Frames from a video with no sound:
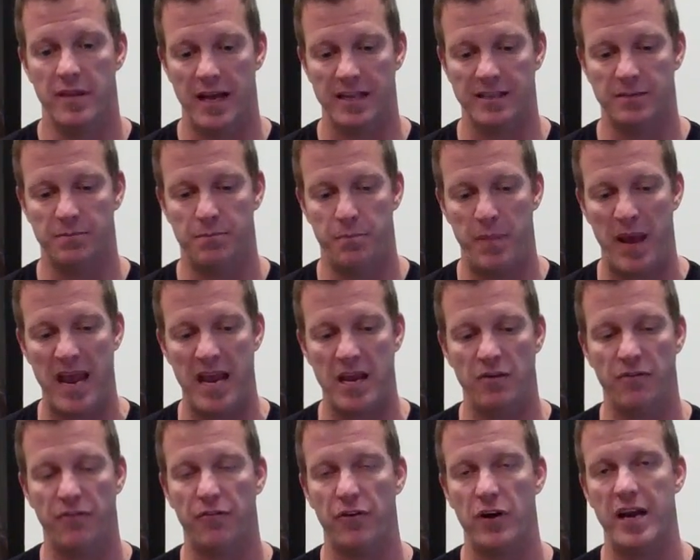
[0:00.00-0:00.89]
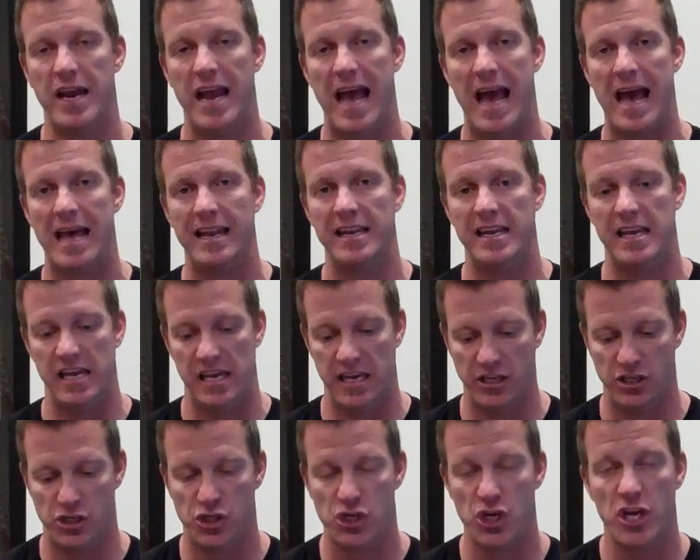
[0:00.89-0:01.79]
That's
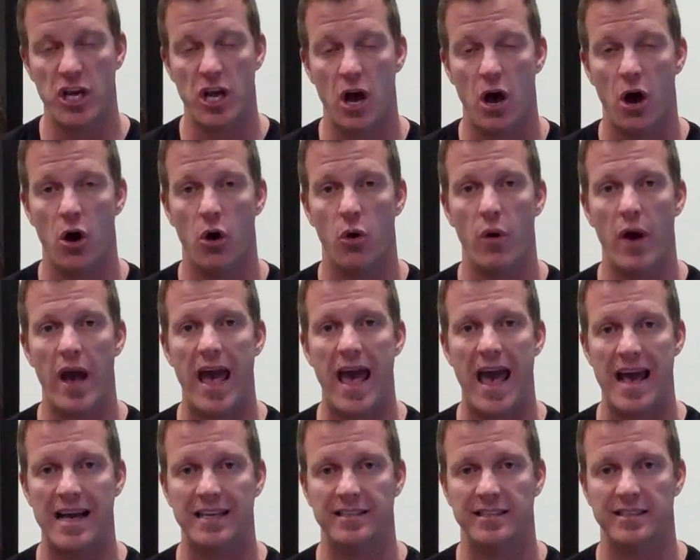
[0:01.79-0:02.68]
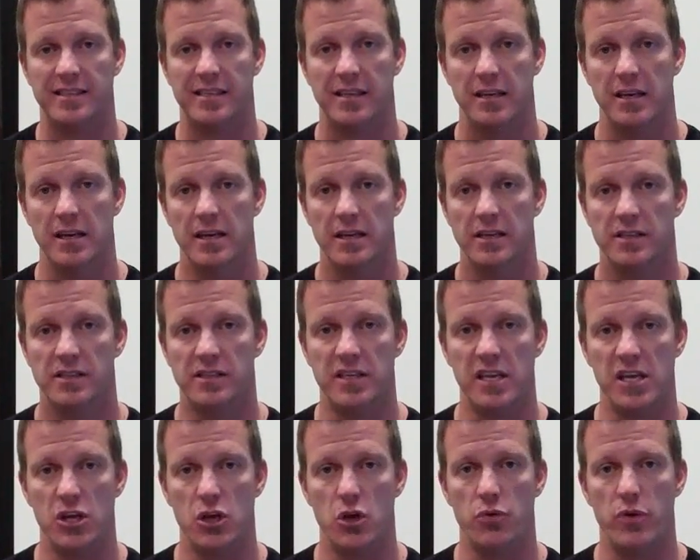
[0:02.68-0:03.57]

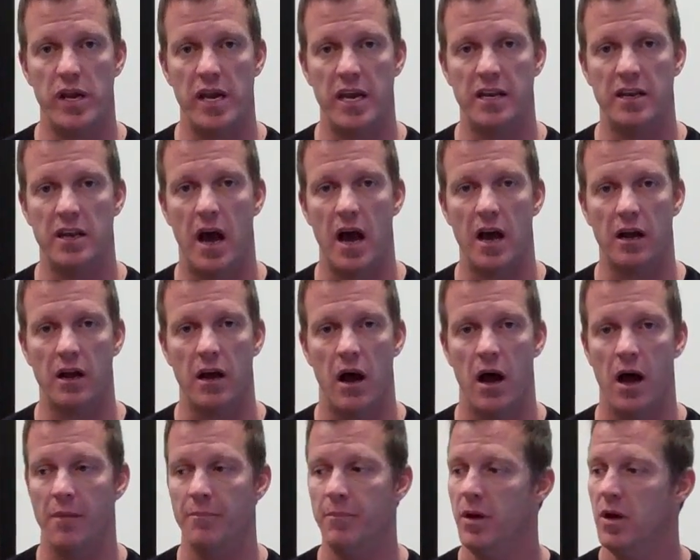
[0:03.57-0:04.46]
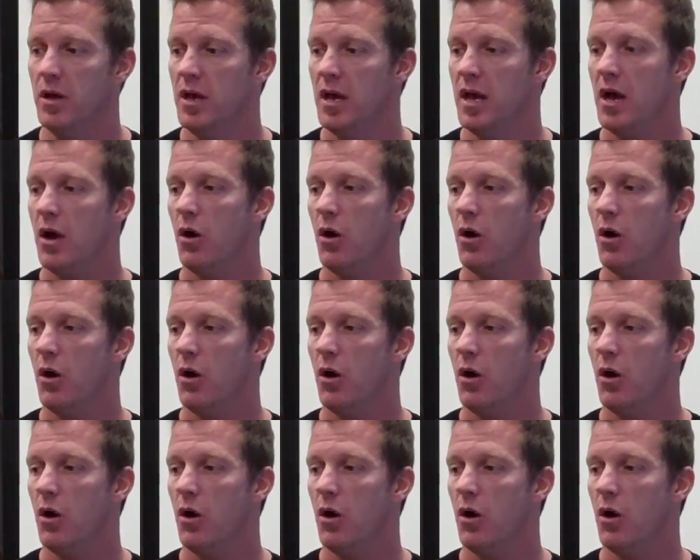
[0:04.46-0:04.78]
painfree@egoscue.com.